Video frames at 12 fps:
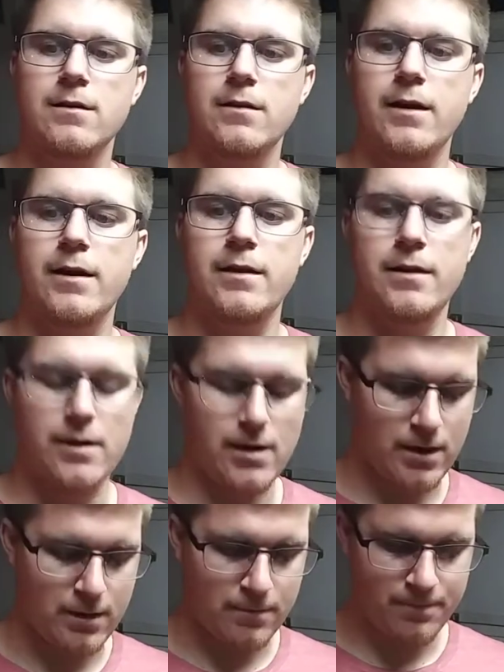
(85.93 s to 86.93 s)
and
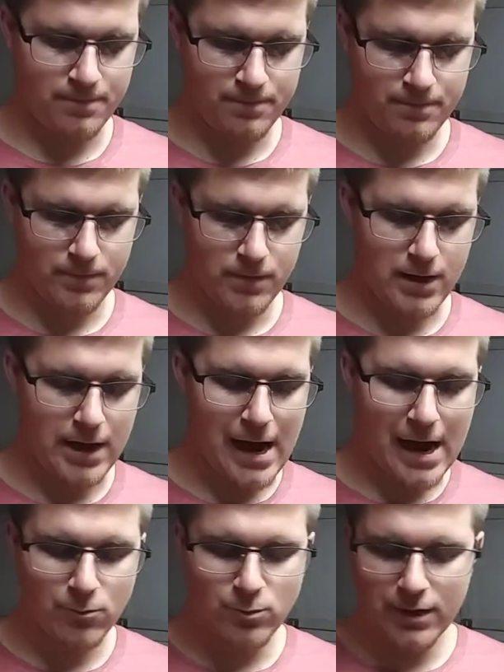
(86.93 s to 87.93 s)
um,
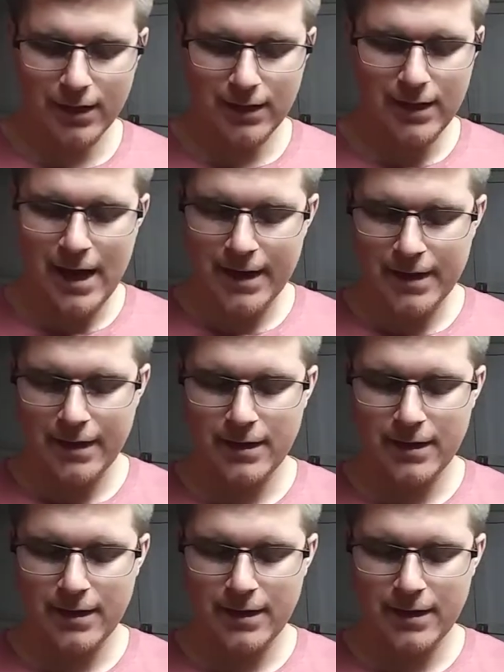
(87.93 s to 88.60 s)
I really like it.